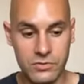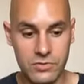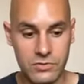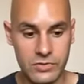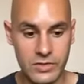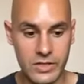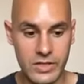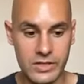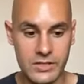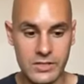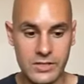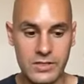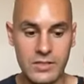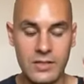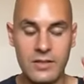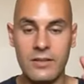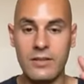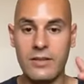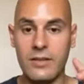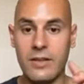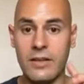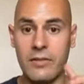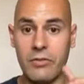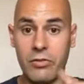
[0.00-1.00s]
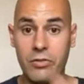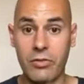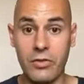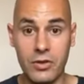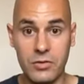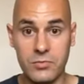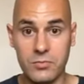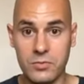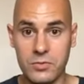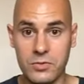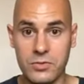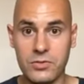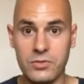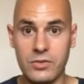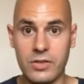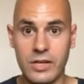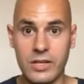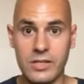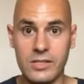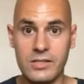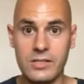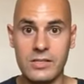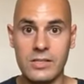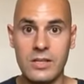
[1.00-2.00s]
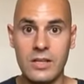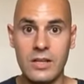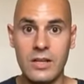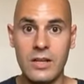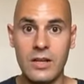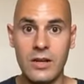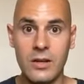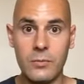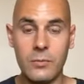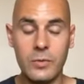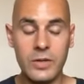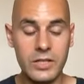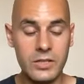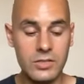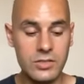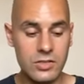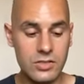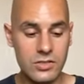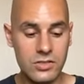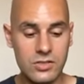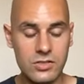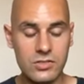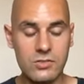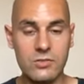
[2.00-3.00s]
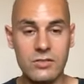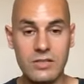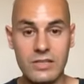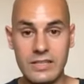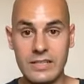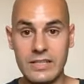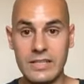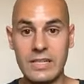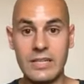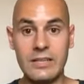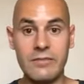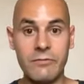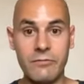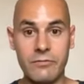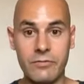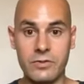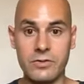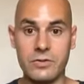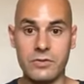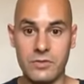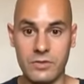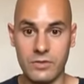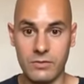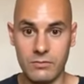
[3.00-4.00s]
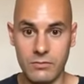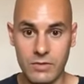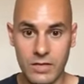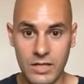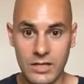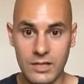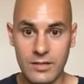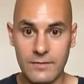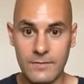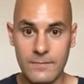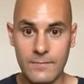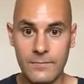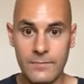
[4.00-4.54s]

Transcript: stress, and thermal stress. And we can just do a little inventory, right?